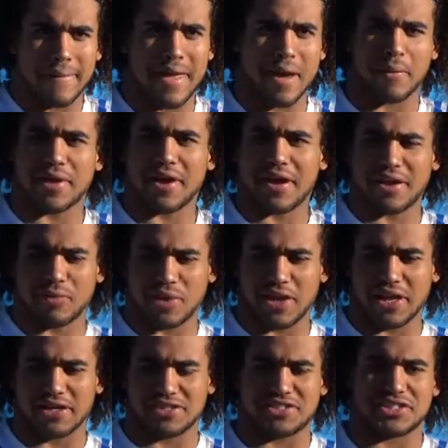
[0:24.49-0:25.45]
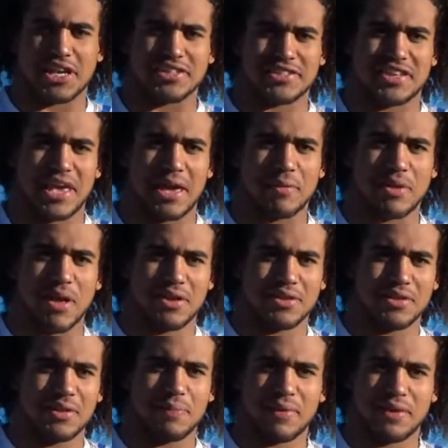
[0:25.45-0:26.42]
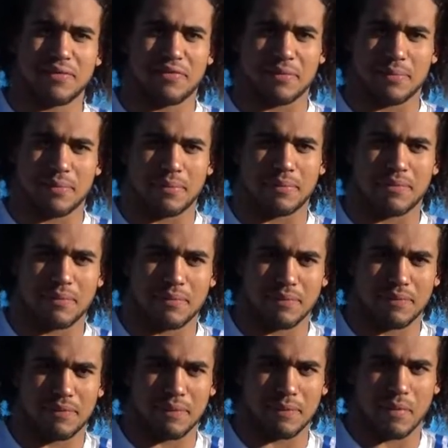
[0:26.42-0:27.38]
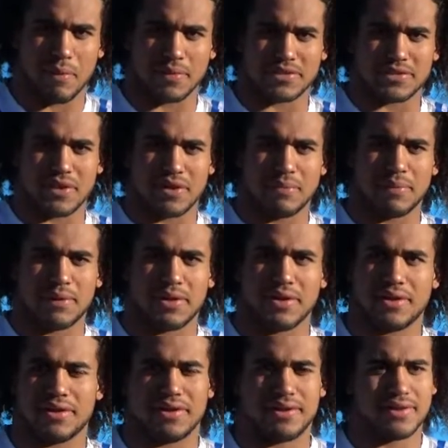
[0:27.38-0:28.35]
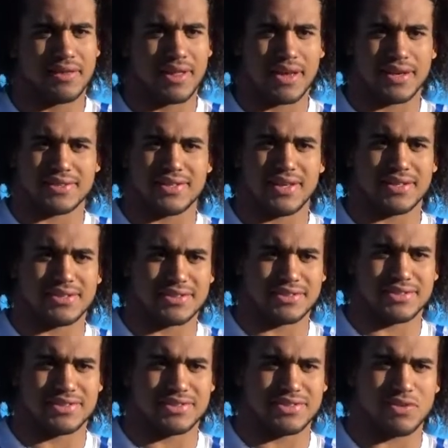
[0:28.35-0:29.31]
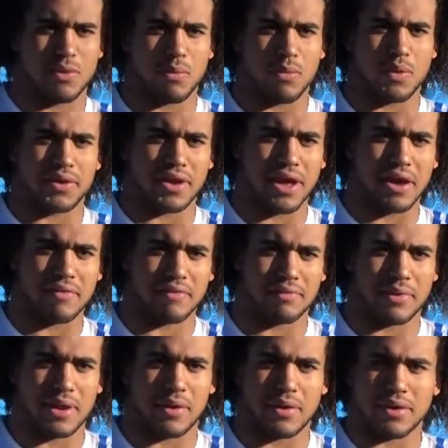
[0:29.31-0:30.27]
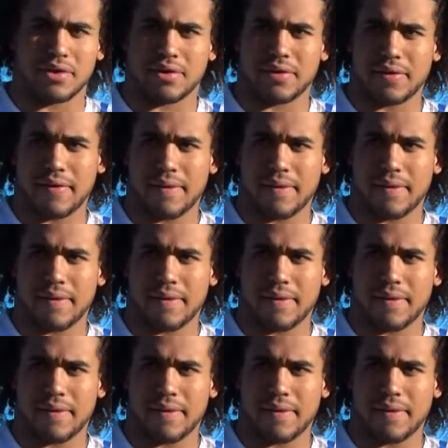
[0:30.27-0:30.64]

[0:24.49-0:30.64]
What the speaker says: Yeah, we kind of just changed the game clock a little bit from where we started, but like I said, it's just a normal week now from now on.